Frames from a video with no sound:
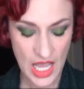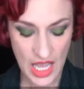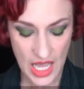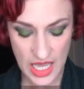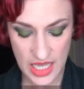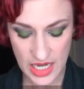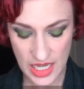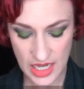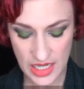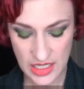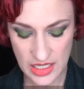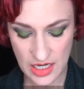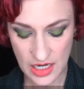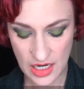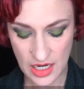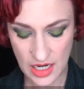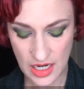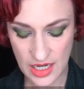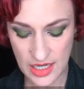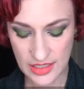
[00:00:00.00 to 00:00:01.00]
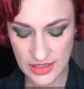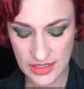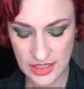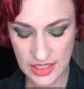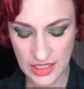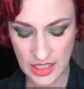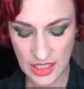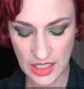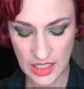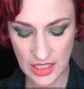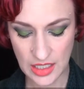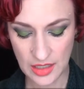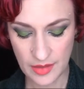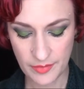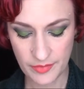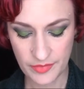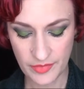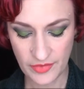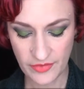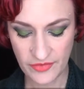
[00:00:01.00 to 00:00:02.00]
and I got
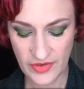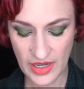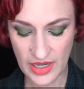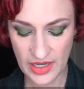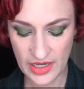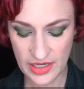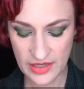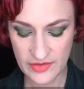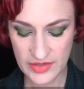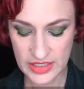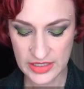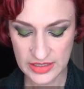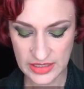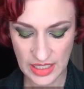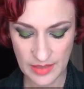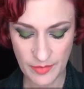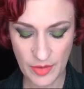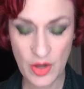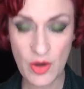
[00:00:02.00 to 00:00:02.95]
5 samples.